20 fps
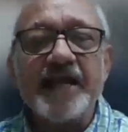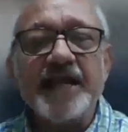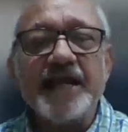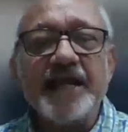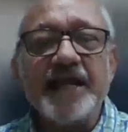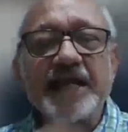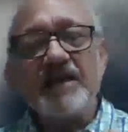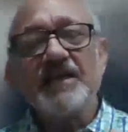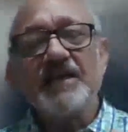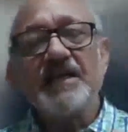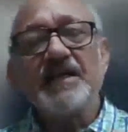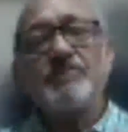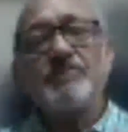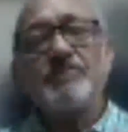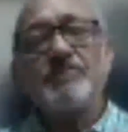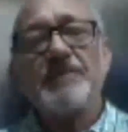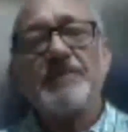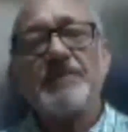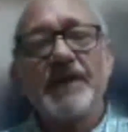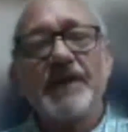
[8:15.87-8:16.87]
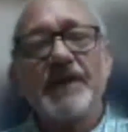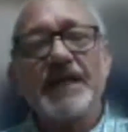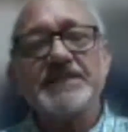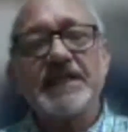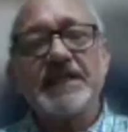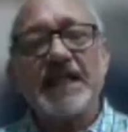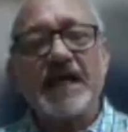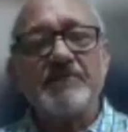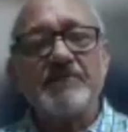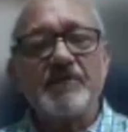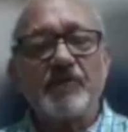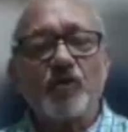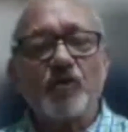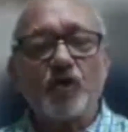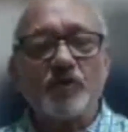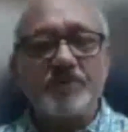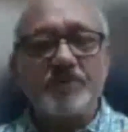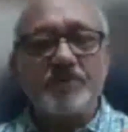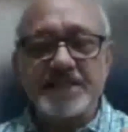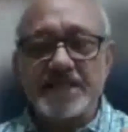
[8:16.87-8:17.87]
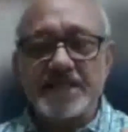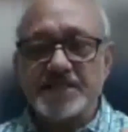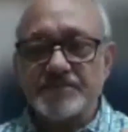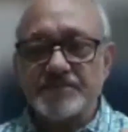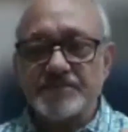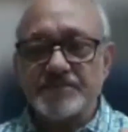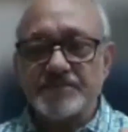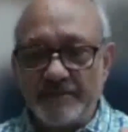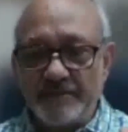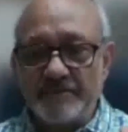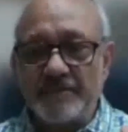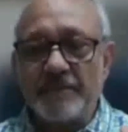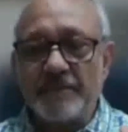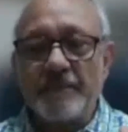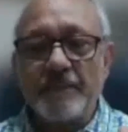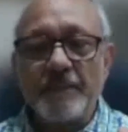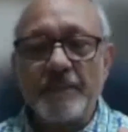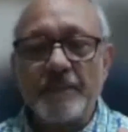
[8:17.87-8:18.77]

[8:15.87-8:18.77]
I never learned mathematics and I'm a good businessman.